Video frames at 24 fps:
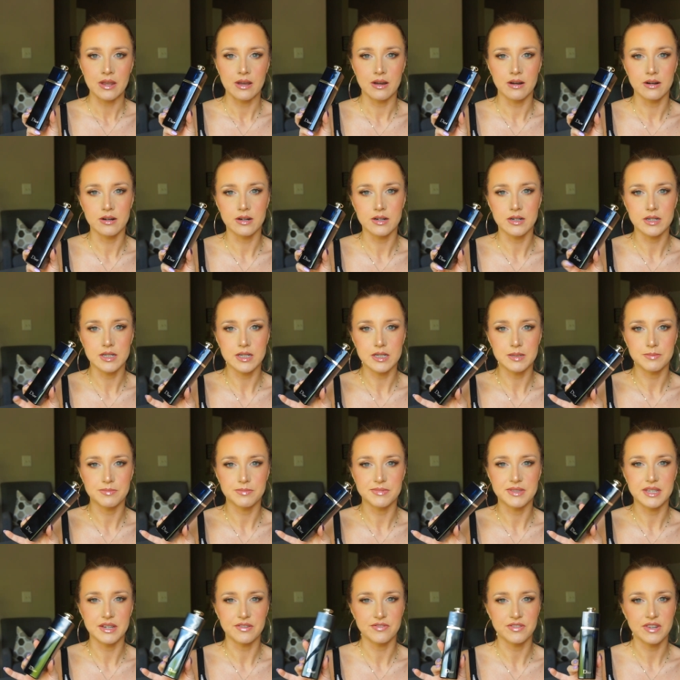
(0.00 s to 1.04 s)
um,
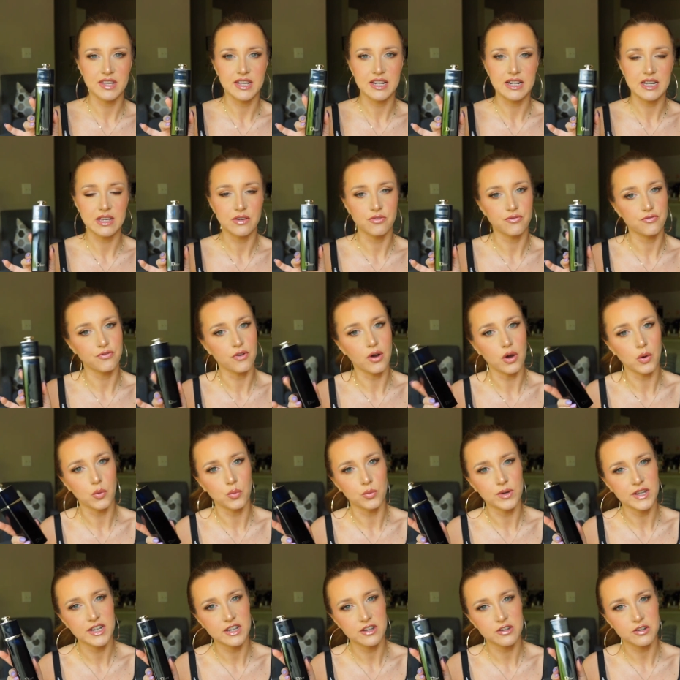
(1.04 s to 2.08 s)
definitely fall
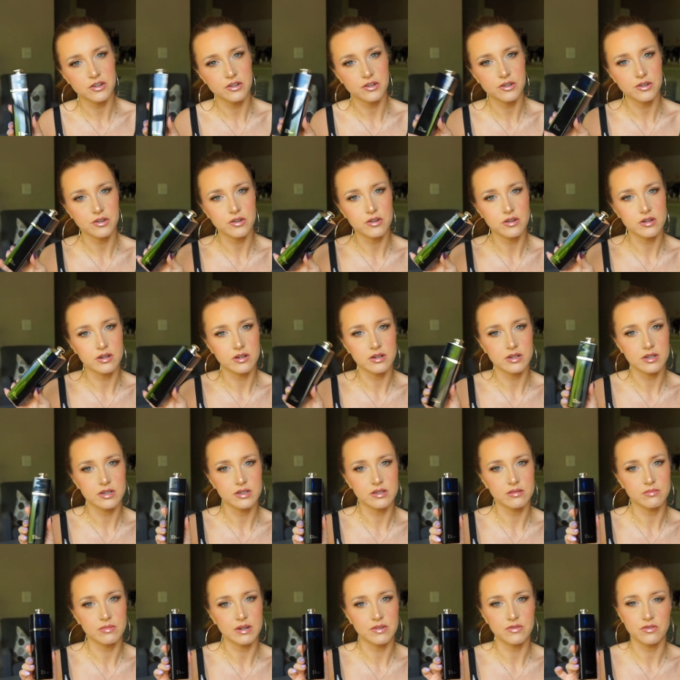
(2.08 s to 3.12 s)
winter
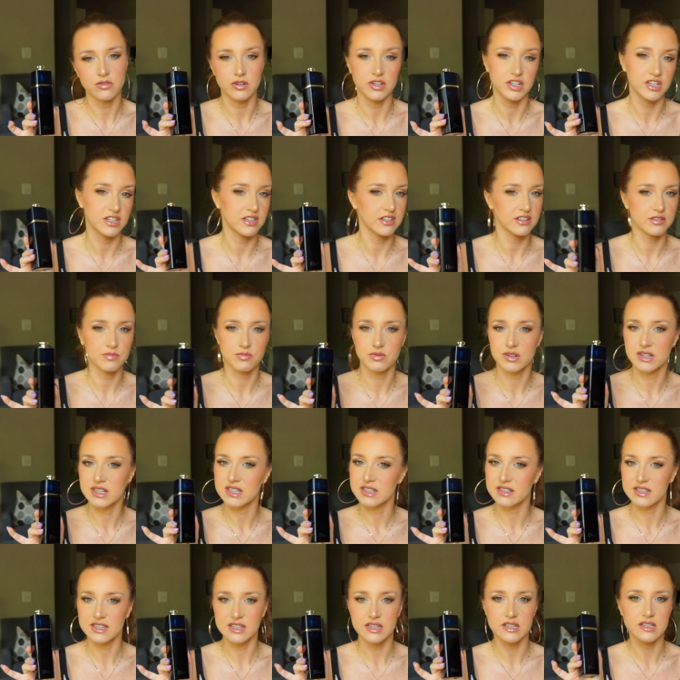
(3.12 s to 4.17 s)
um, unfortunately spring
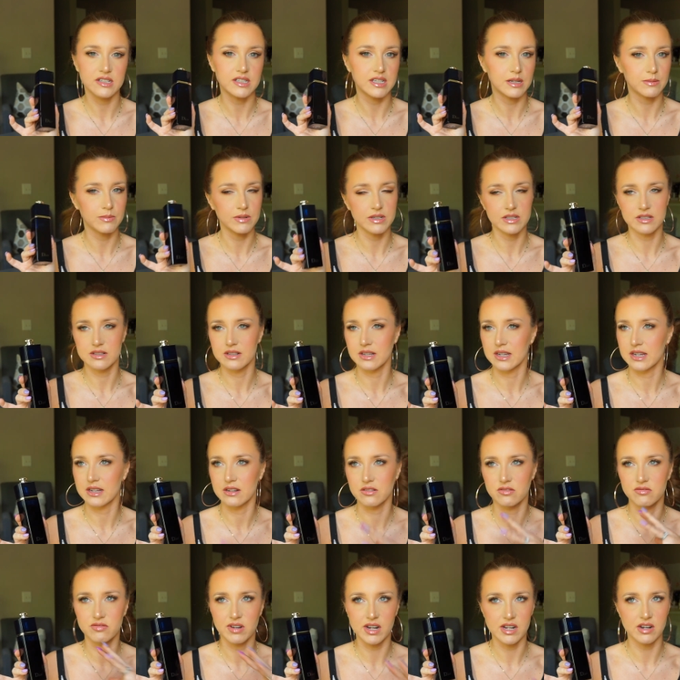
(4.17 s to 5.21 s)
is here summer is like
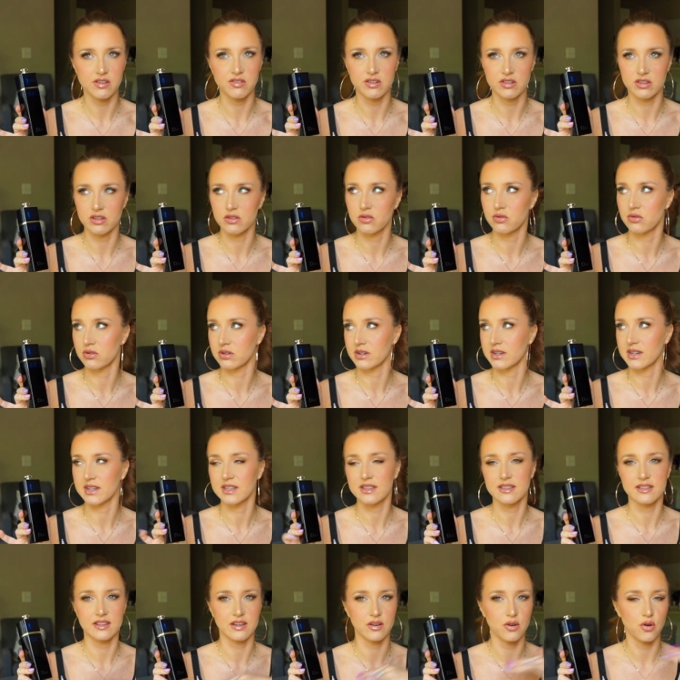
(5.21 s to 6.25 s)
right around the corner
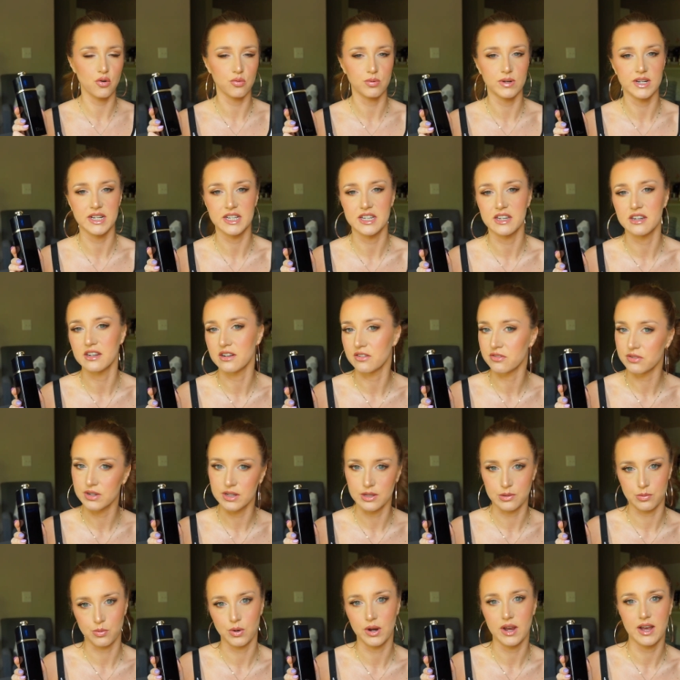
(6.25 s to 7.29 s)
it's like over 80
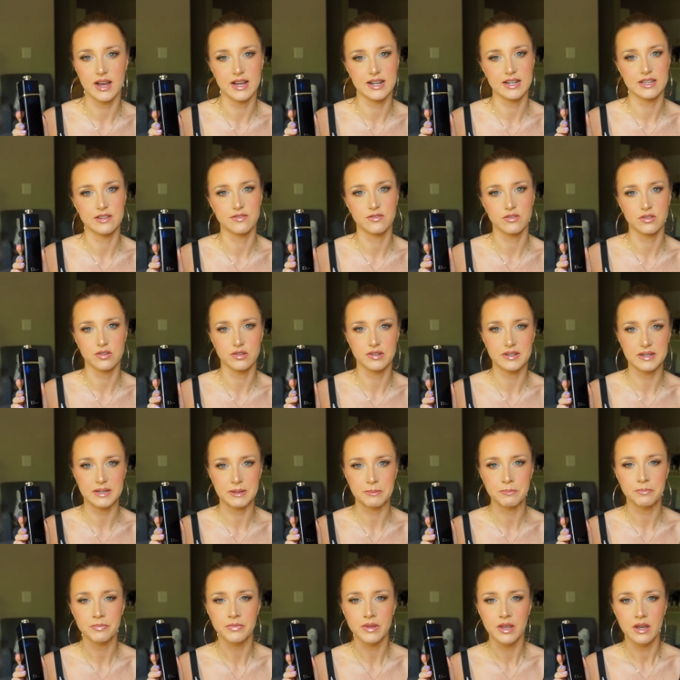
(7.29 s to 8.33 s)
degrees where I live today
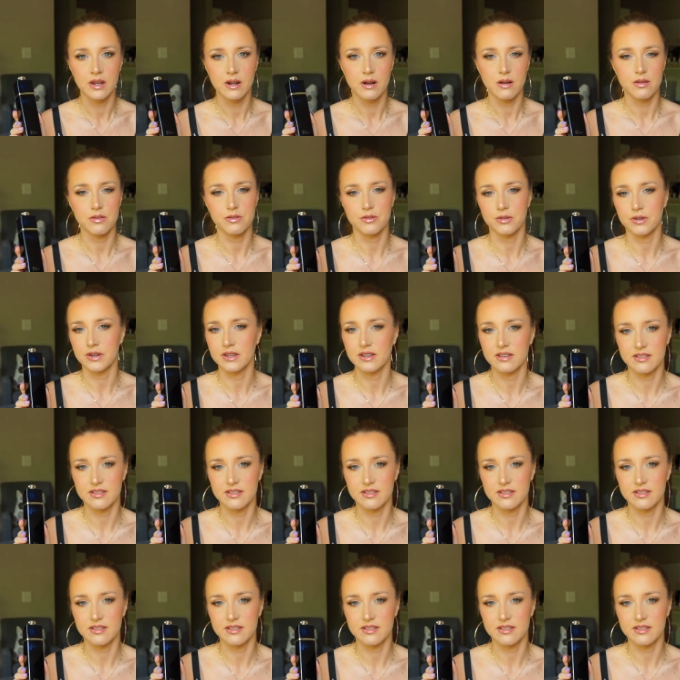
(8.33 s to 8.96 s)
30